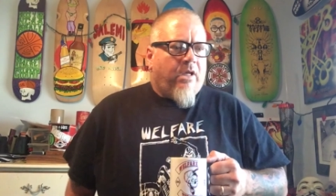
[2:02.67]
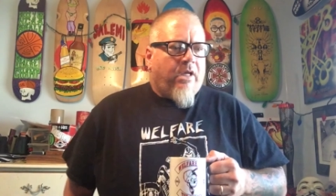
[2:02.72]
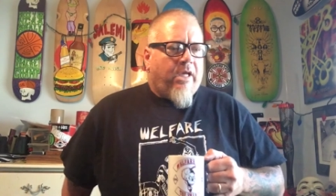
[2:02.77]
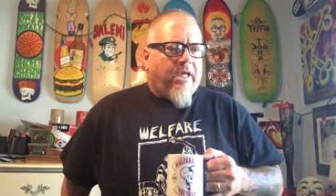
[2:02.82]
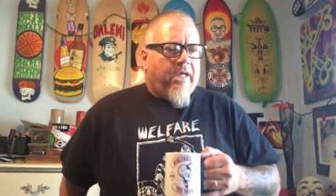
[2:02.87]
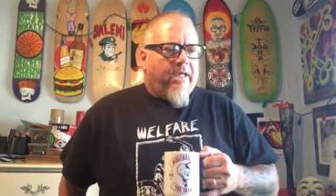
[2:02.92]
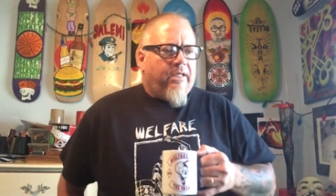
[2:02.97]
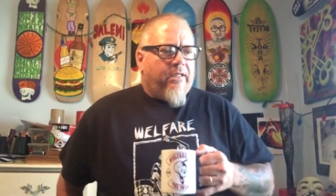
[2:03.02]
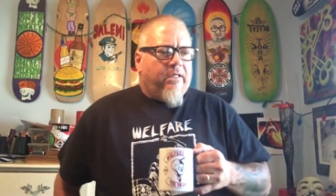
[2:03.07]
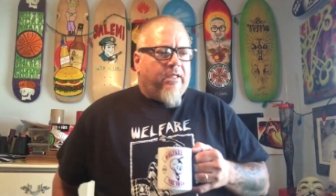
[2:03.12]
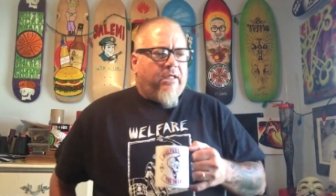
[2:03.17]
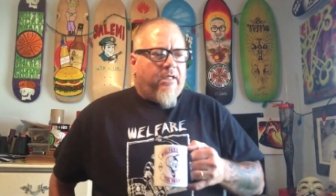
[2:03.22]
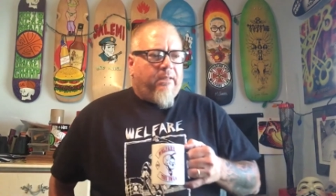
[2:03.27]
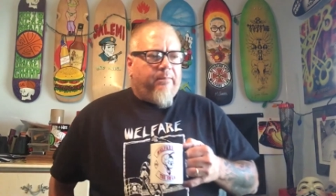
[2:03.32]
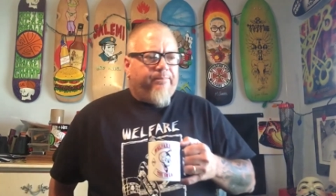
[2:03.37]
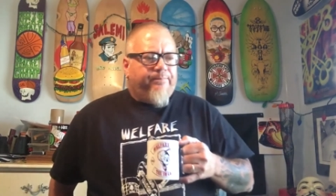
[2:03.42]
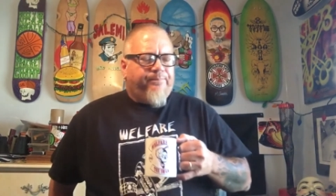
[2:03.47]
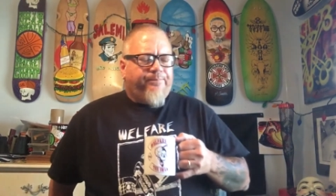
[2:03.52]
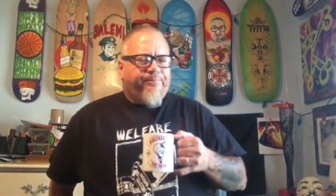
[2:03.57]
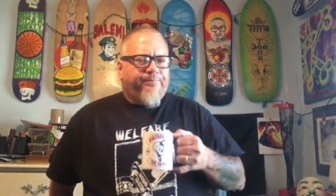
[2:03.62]
And
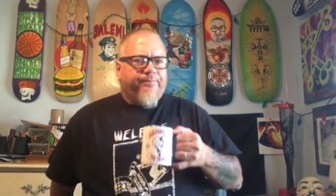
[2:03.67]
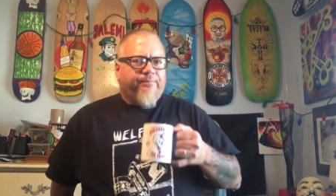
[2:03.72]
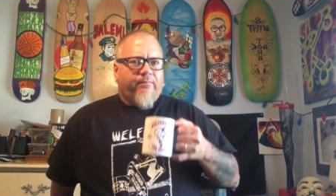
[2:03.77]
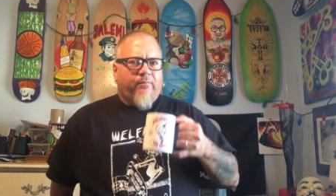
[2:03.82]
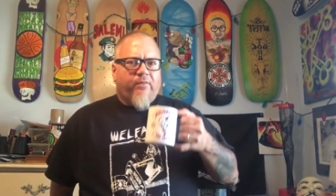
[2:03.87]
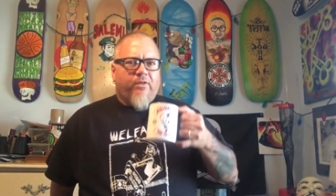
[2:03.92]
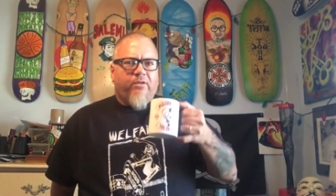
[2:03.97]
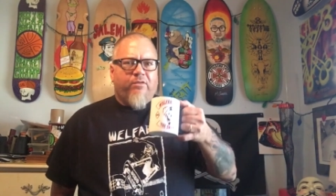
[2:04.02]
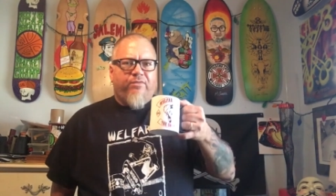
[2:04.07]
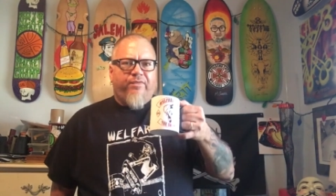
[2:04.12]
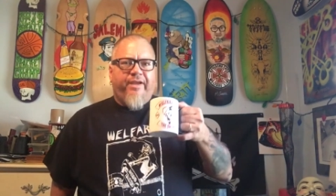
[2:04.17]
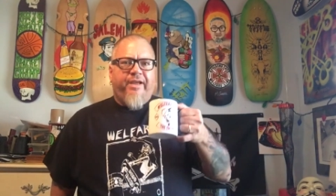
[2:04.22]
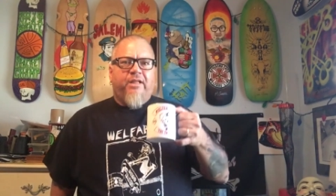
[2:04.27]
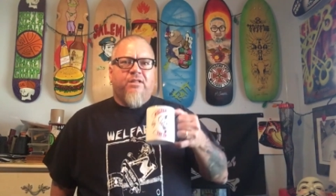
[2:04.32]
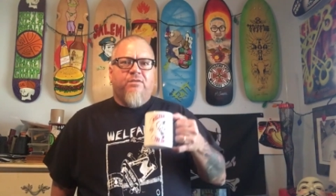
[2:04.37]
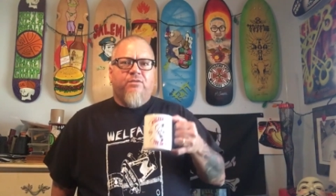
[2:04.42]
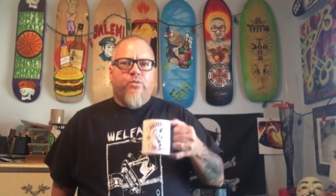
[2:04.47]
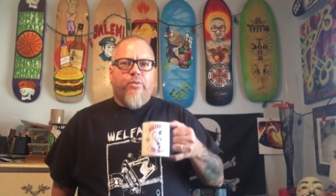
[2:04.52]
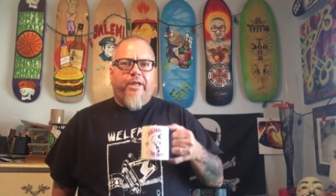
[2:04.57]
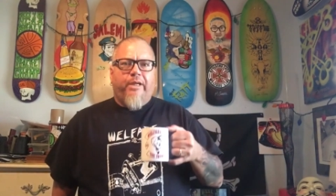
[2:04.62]
um,
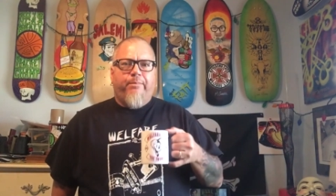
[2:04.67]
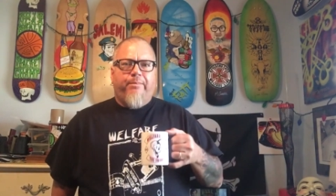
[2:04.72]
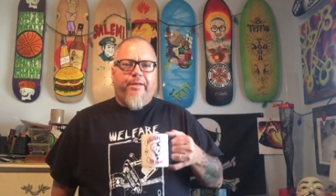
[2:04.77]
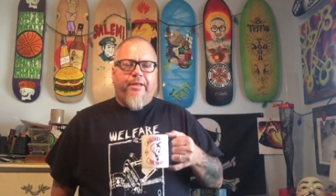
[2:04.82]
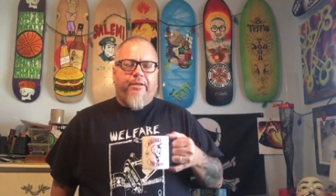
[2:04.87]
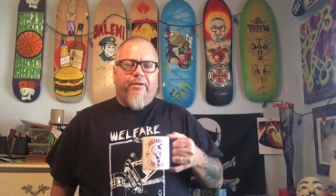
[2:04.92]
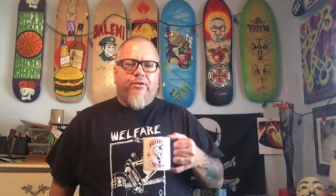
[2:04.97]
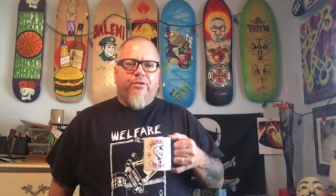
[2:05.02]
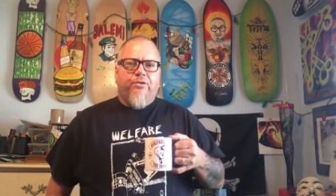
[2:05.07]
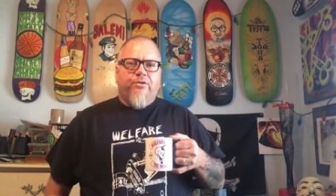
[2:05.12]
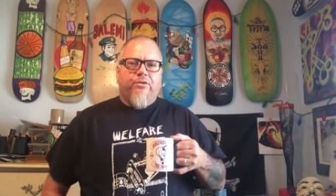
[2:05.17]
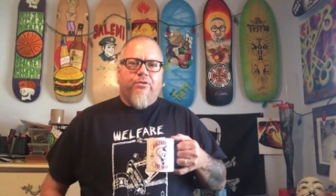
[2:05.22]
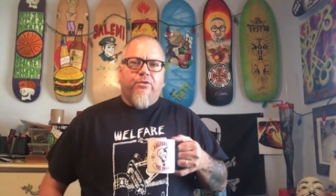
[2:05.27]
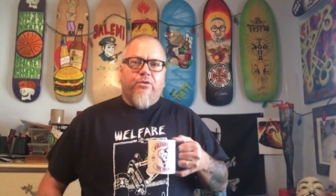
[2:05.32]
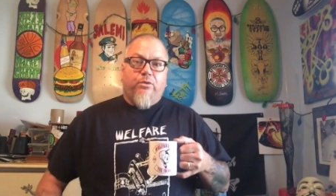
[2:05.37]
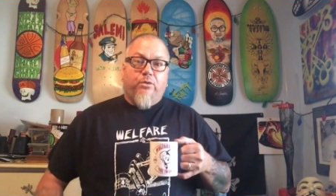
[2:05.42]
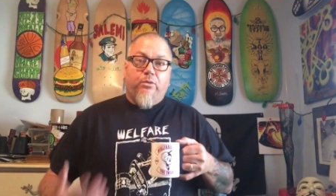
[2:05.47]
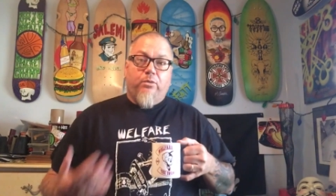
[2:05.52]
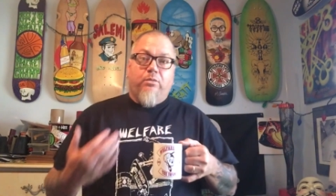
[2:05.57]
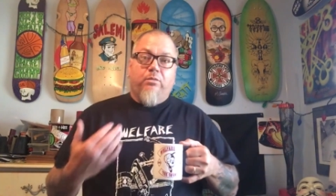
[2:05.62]
fans of Duane Peters,
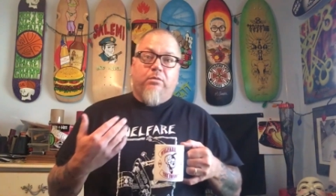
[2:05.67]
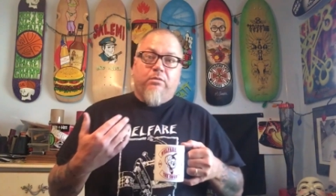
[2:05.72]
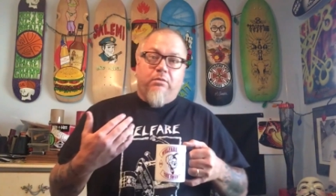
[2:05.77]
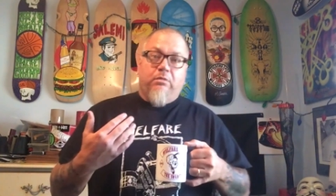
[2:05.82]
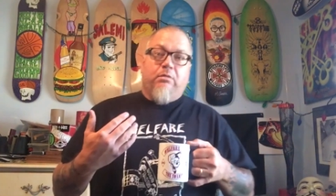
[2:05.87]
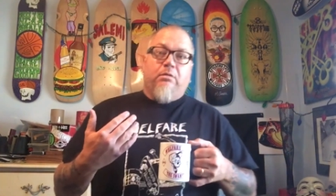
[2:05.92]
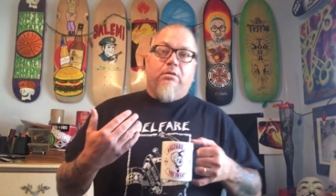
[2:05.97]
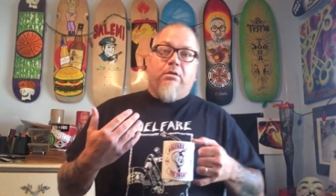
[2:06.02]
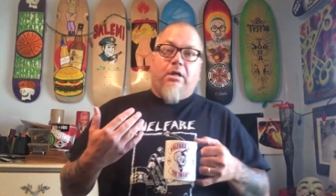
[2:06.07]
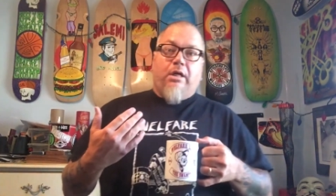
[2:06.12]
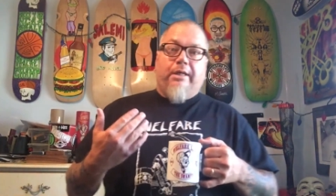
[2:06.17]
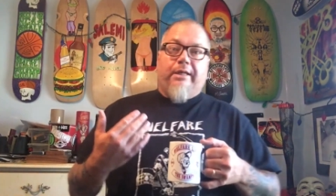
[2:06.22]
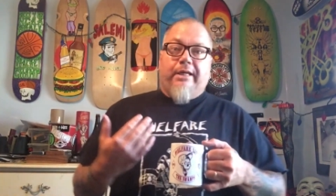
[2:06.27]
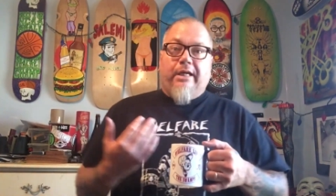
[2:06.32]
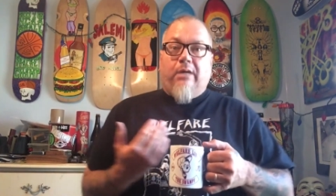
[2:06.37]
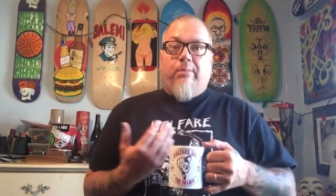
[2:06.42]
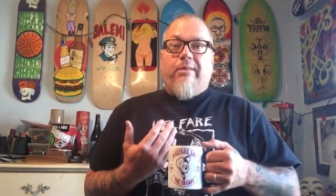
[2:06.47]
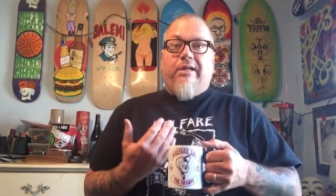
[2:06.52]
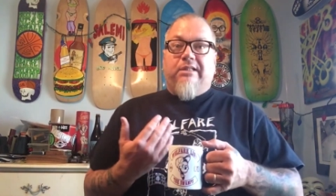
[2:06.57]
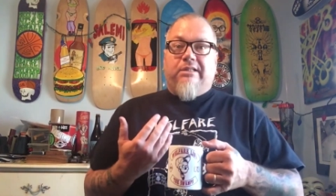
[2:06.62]
who I
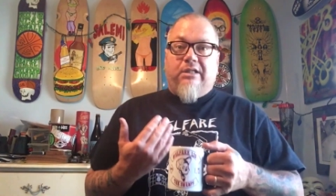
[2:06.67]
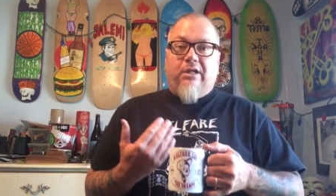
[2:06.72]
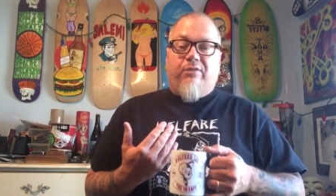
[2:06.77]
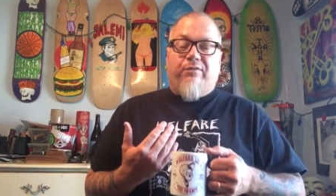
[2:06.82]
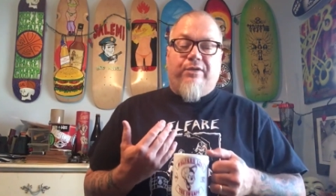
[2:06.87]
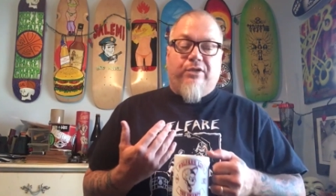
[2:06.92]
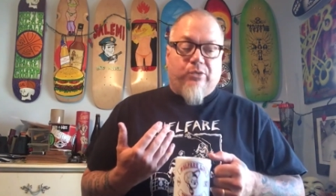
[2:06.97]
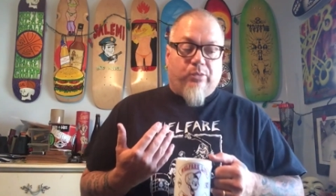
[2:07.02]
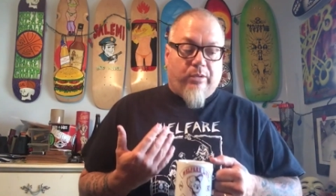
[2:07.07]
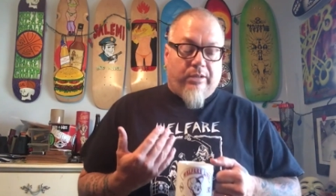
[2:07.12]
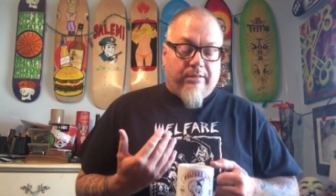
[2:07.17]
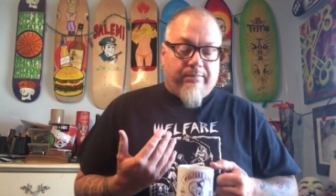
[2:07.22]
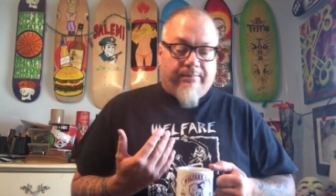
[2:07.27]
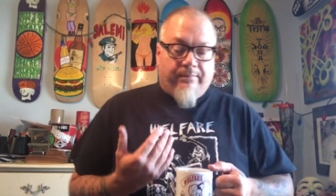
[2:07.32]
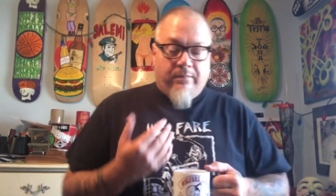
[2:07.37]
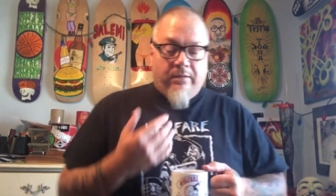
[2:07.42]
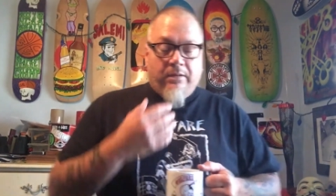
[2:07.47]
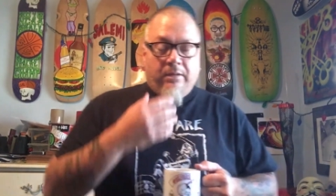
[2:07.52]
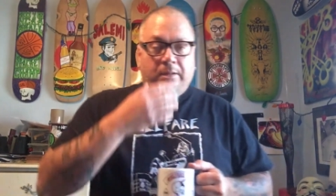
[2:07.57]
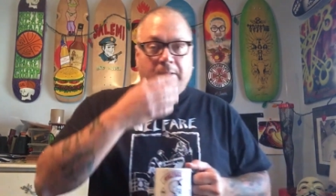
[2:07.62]
count myself as one,
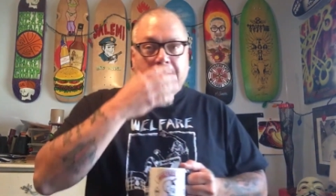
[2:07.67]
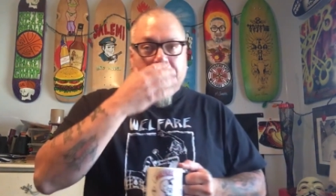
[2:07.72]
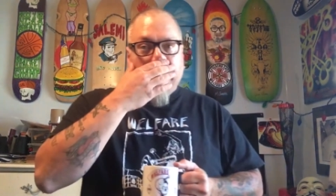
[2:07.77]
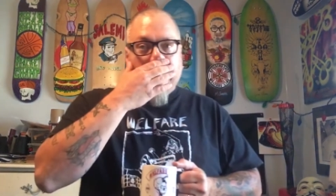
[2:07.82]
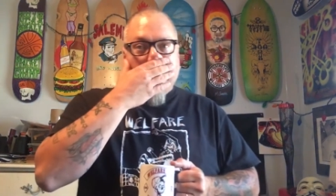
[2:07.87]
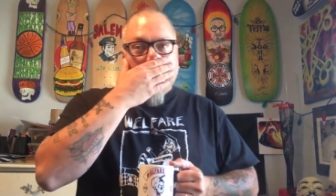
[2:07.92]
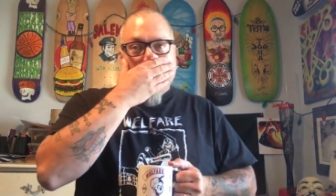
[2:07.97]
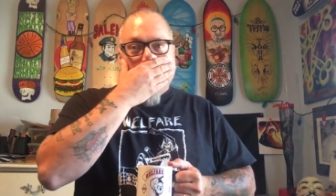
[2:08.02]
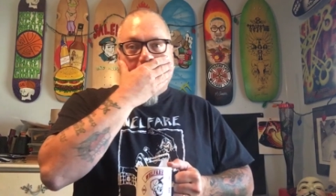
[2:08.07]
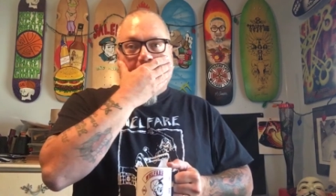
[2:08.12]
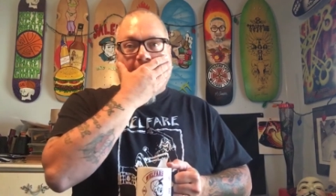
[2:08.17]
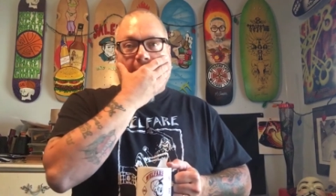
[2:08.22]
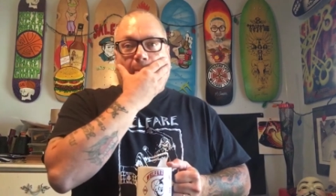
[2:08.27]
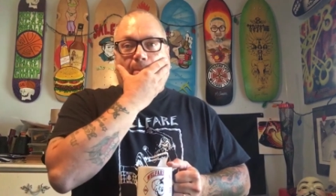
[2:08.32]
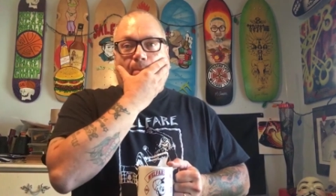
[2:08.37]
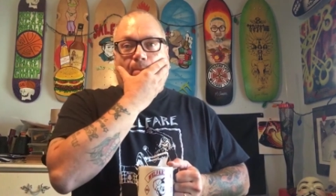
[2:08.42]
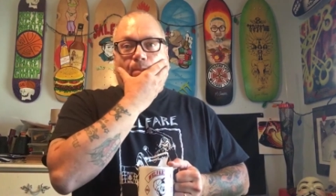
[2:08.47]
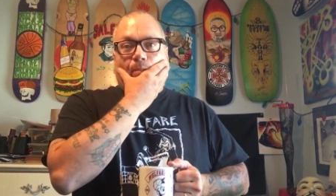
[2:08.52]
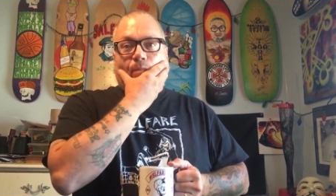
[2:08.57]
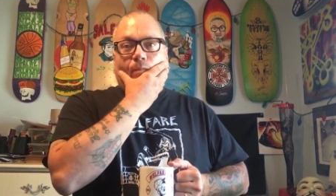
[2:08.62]

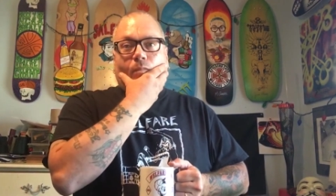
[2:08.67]
um,